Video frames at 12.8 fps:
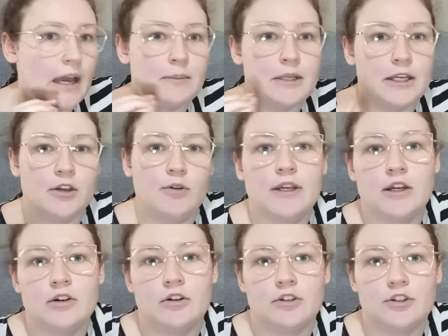they're going
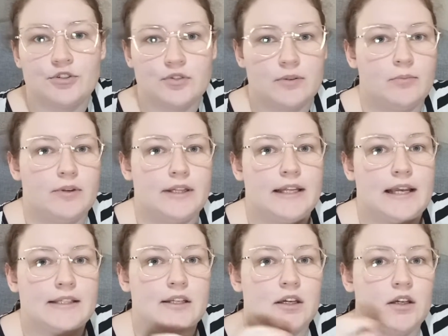on a trip with
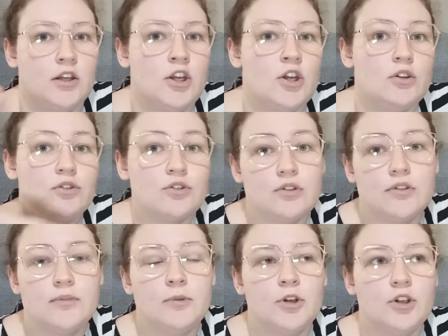NASA to
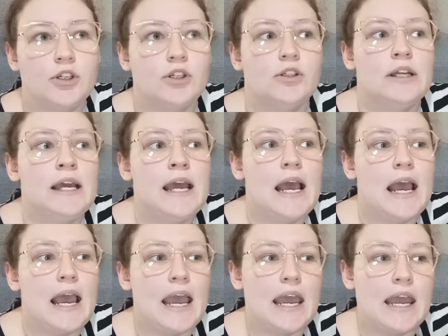the moon,
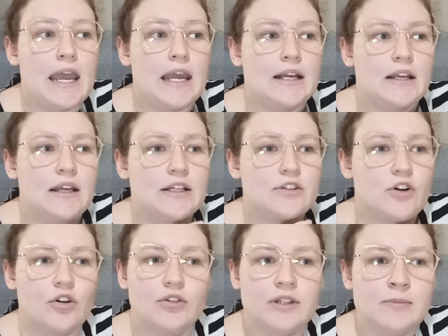and it's
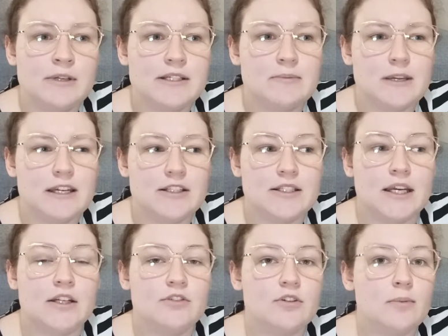only meant to be a
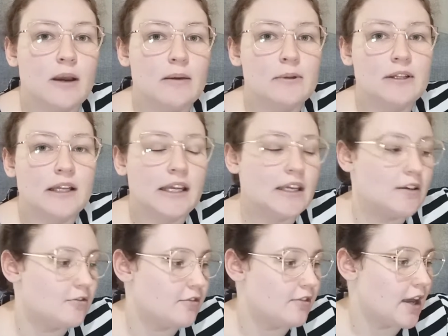day trip, I
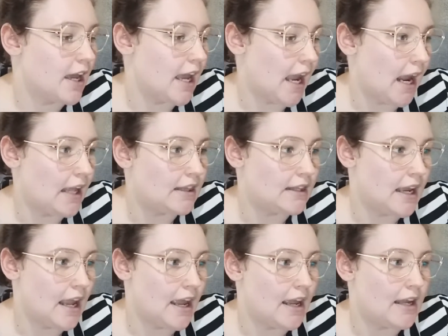believe. And
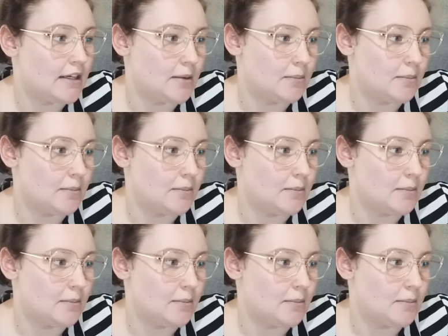they end